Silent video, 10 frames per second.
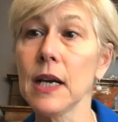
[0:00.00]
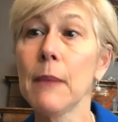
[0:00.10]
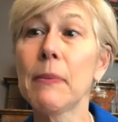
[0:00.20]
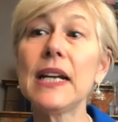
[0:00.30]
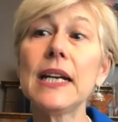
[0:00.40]

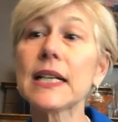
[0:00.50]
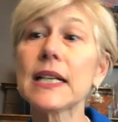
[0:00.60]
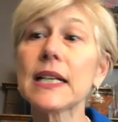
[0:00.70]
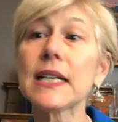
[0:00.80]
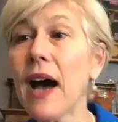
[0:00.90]
but it
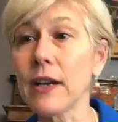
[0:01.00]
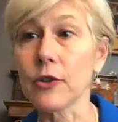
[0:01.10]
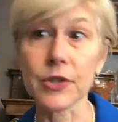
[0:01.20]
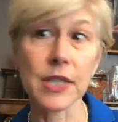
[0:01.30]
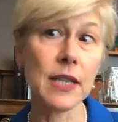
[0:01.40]

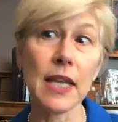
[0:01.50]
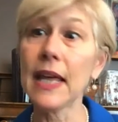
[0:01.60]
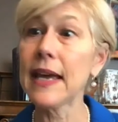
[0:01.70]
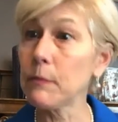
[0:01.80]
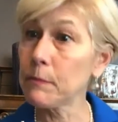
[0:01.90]
expires and then
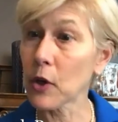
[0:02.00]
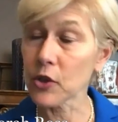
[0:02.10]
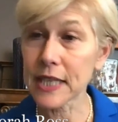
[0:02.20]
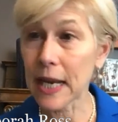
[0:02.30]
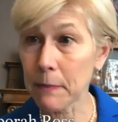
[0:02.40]
they are
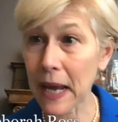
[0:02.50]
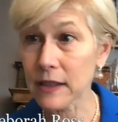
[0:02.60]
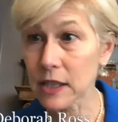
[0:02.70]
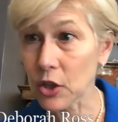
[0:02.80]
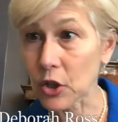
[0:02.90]
sent back
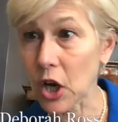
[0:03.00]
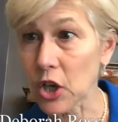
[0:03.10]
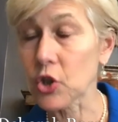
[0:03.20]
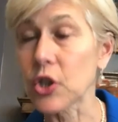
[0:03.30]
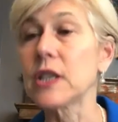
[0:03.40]
to their
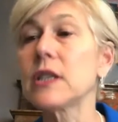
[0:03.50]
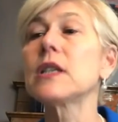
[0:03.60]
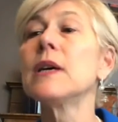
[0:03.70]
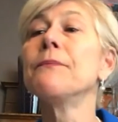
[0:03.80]
countries,